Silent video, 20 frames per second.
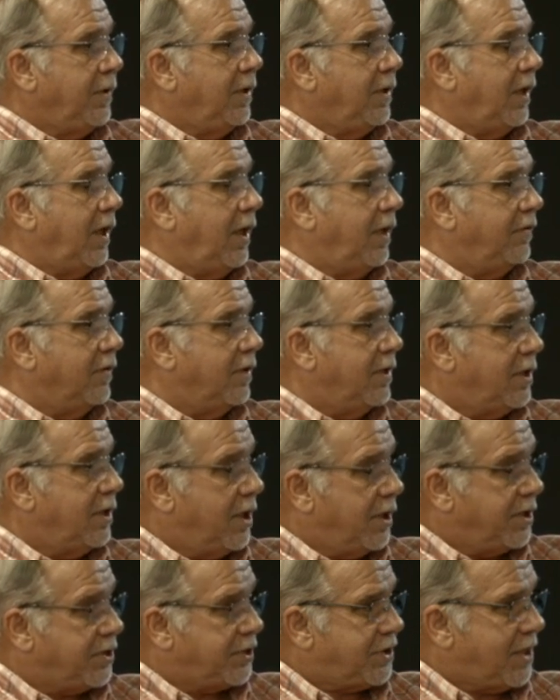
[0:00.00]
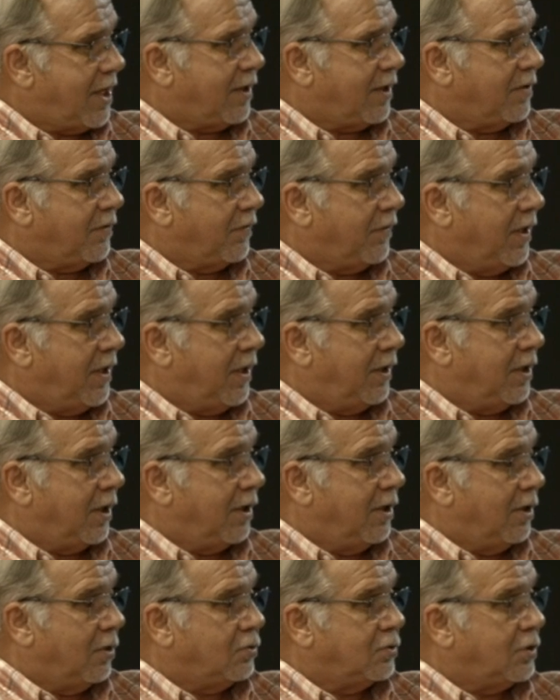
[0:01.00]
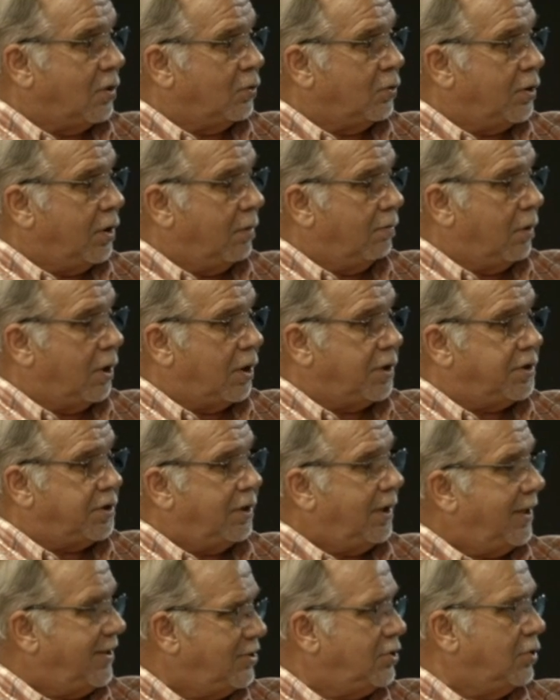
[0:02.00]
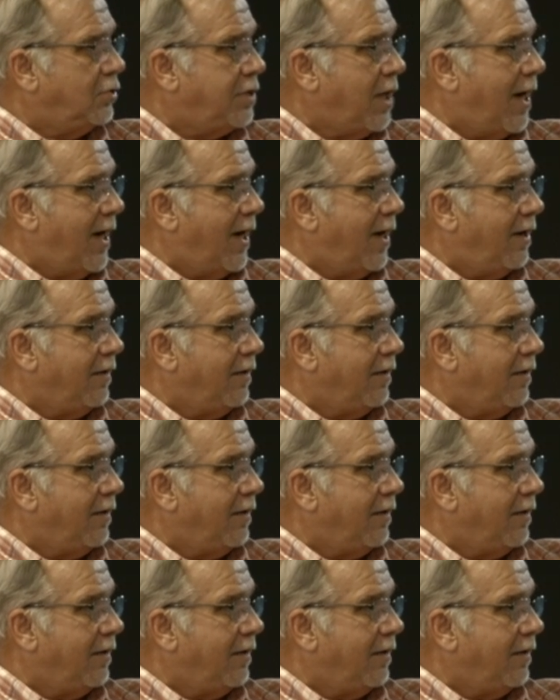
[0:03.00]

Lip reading: And then the second thing that goes on your budget is your tithe.